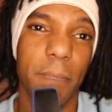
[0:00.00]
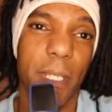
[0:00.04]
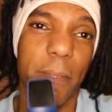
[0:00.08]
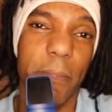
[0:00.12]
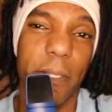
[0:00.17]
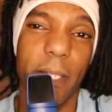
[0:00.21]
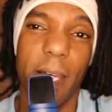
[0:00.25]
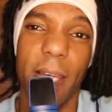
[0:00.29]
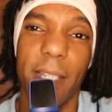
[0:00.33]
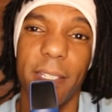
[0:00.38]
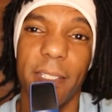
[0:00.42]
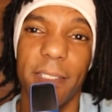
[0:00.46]

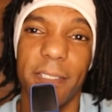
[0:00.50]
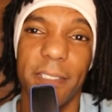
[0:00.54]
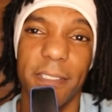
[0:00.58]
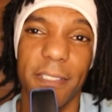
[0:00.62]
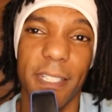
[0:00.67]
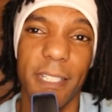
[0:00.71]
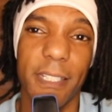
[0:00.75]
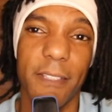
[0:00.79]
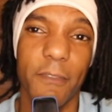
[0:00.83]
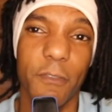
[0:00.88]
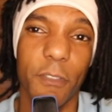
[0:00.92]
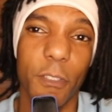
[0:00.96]
Maybe I could
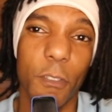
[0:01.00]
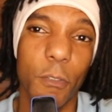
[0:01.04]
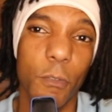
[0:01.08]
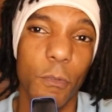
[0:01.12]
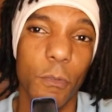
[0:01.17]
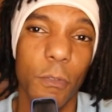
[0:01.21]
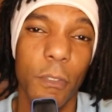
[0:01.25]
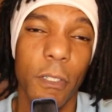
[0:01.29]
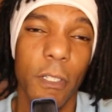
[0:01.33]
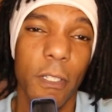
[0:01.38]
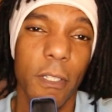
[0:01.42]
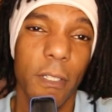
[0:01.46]
save
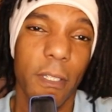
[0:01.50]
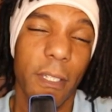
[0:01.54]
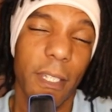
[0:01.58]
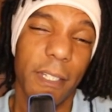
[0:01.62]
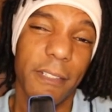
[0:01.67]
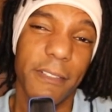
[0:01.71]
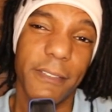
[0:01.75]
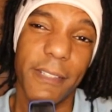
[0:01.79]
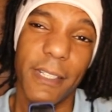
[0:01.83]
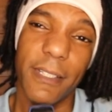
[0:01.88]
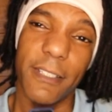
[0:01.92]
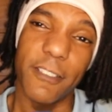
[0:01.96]
you
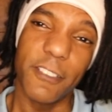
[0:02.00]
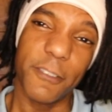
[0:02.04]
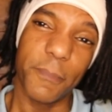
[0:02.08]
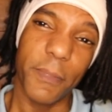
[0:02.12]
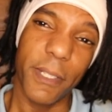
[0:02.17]
instead of